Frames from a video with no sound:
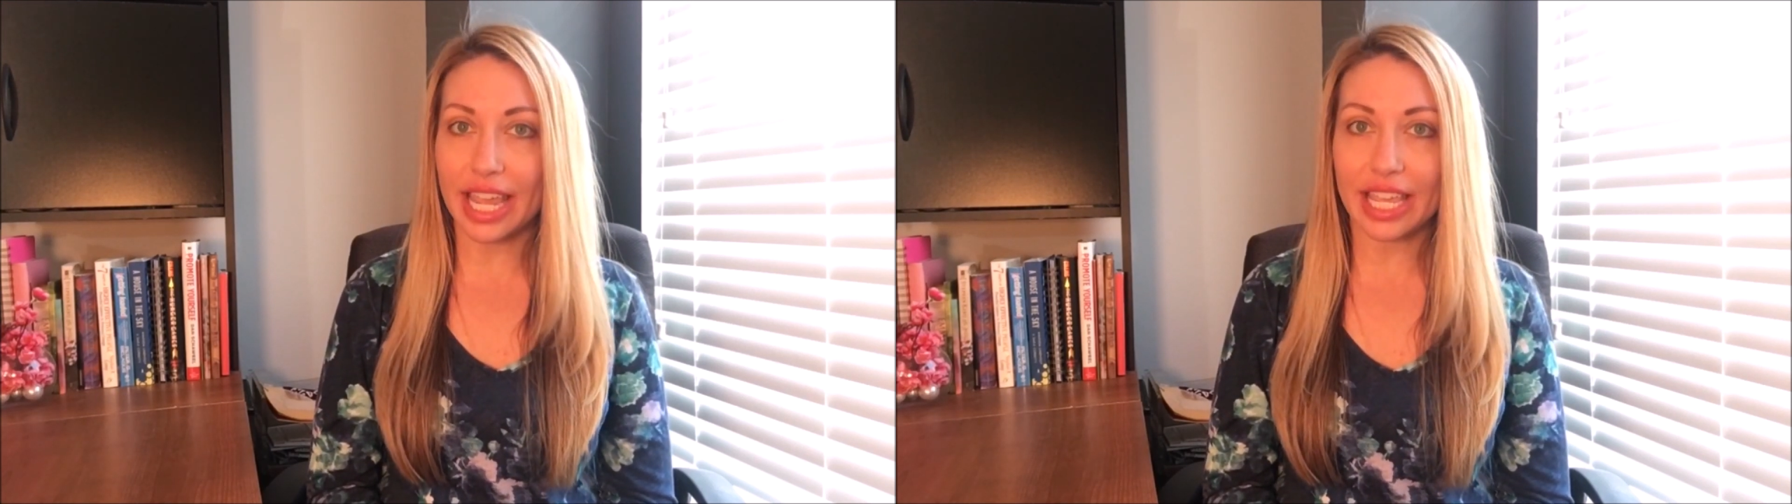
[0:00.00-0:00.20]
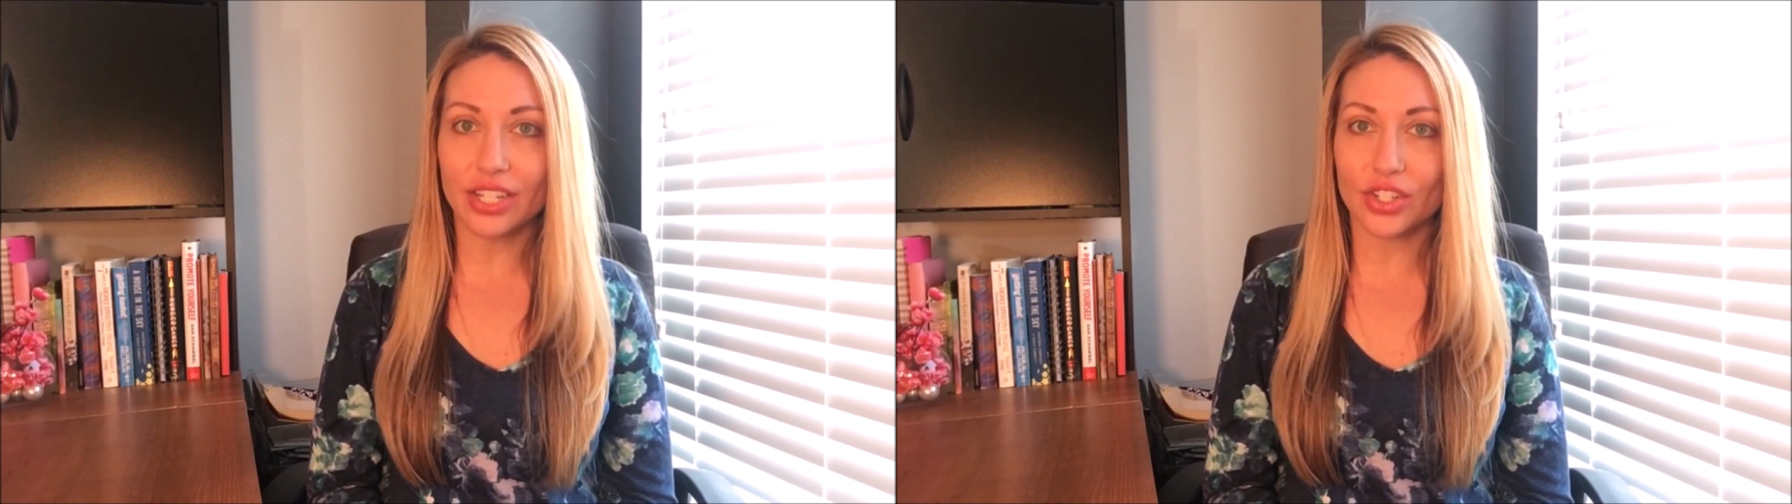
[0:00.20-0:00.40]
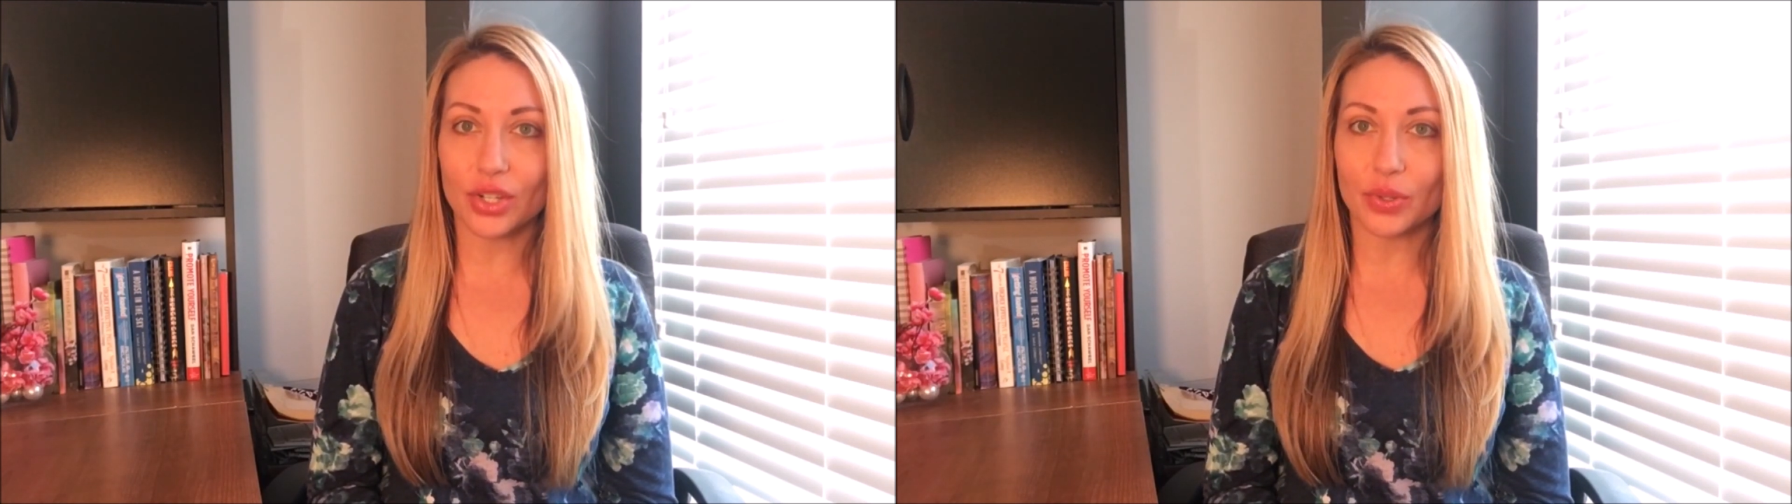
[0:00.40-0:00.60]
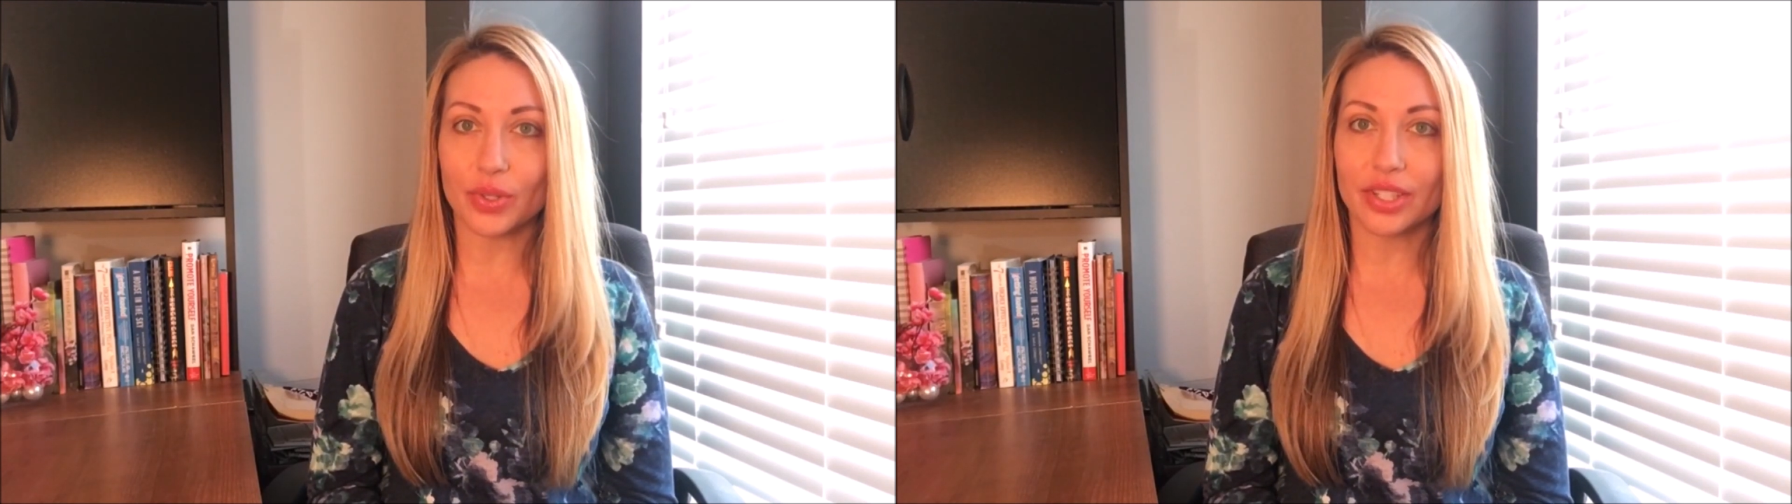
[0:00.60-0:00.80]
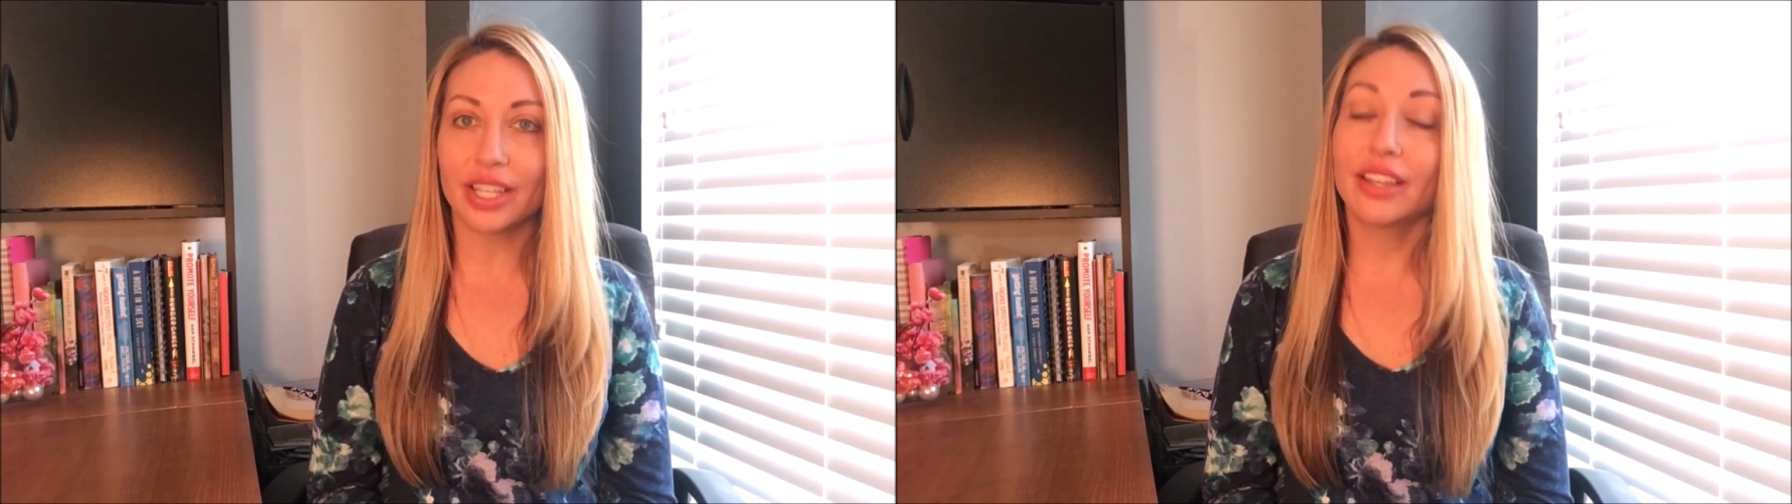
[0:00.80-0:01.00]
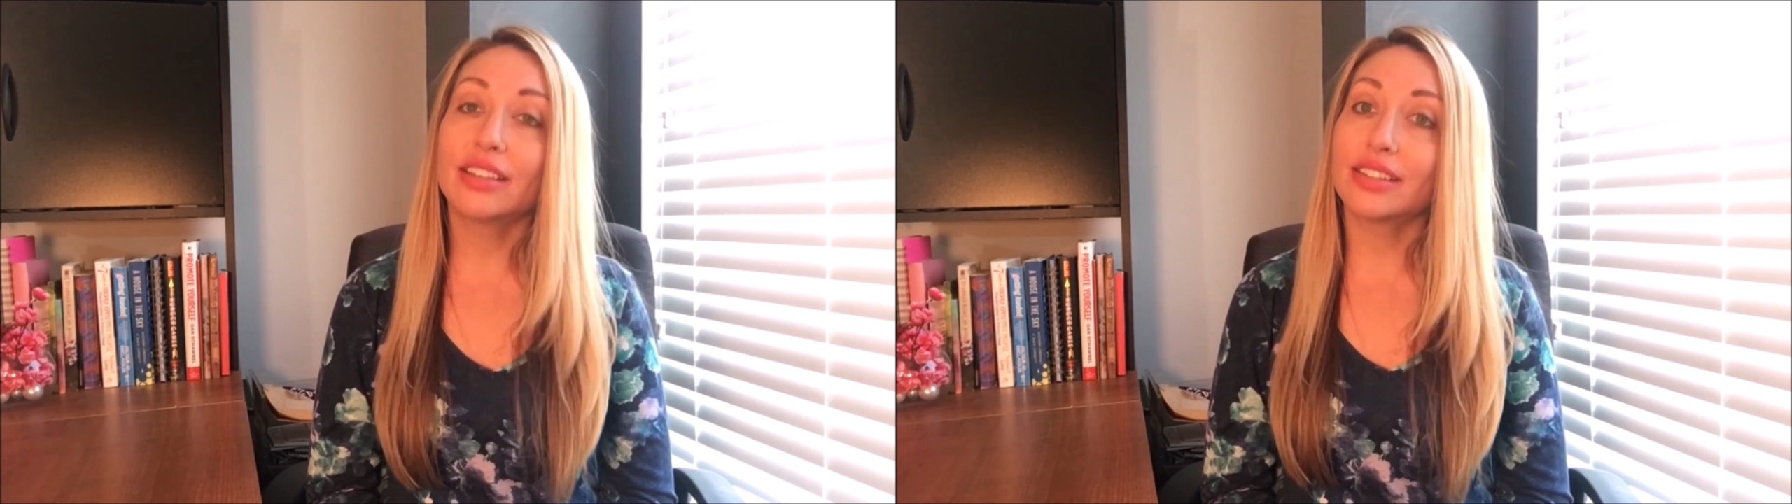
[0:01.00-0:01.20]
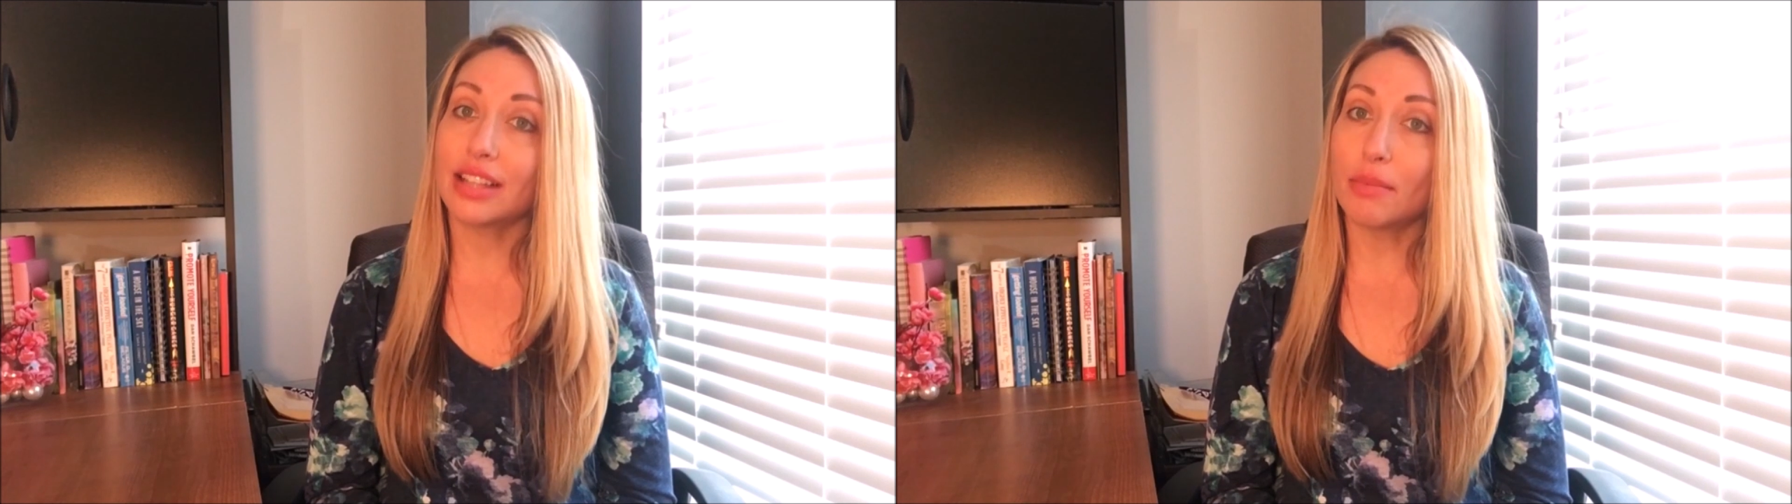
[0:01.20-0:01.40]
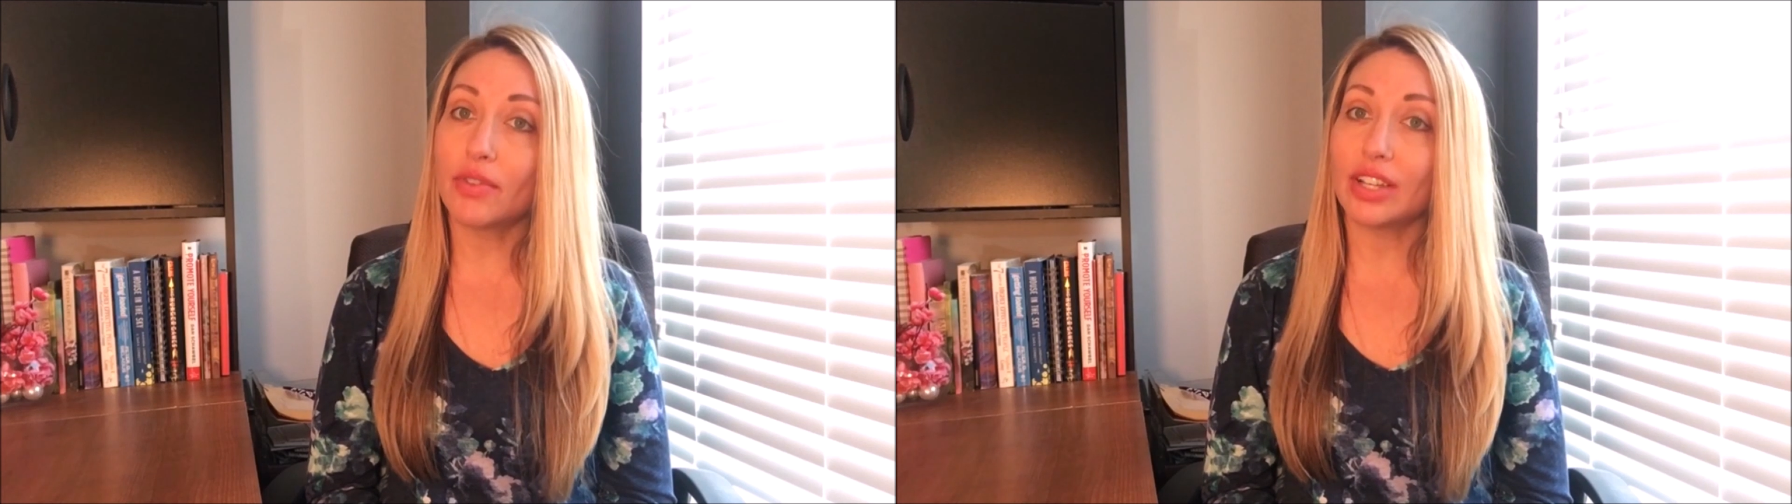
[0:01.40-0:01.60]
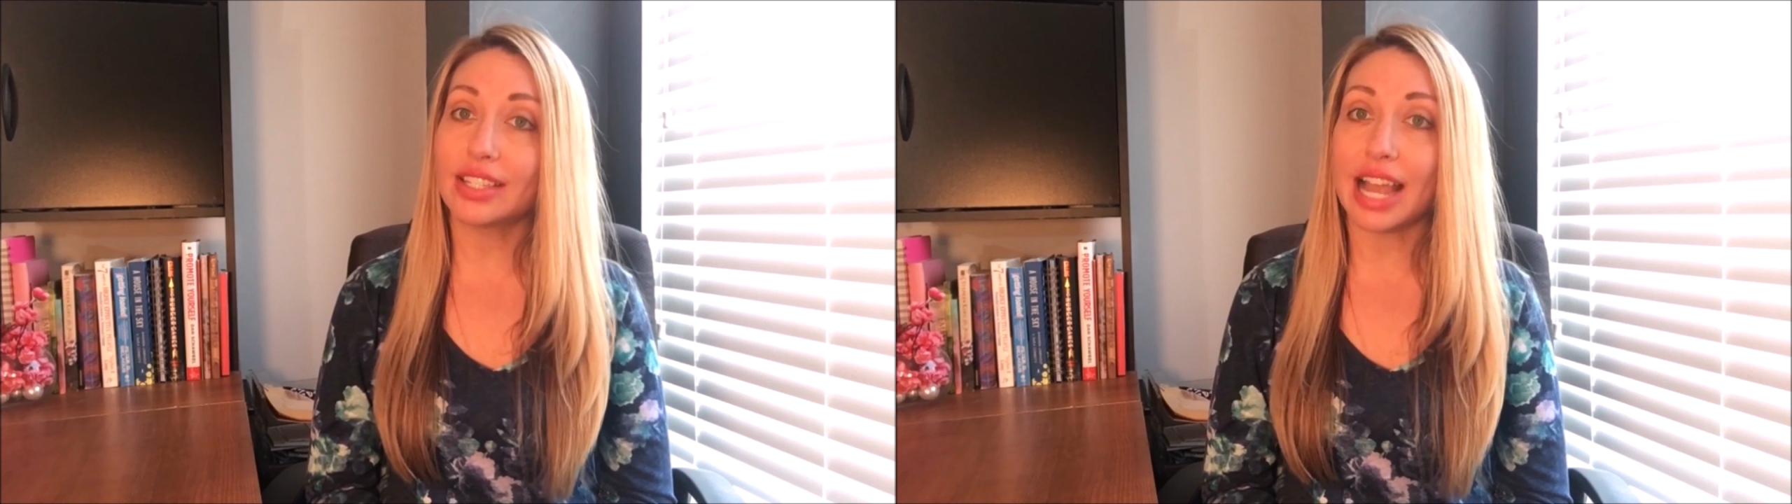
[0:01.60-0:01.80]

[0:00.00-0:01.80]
the more members in a church,